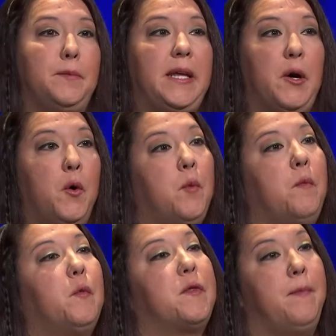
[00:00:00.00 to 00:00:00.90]
to be
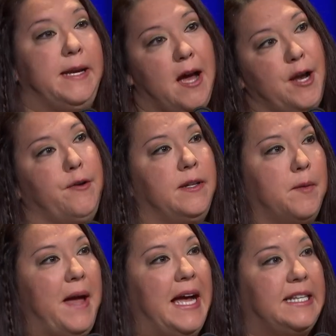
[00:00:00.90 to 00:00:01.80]
home with my daughter in the
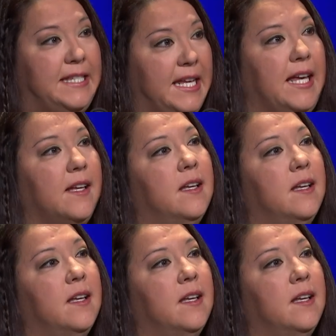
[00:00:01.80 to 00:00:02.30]
back seat.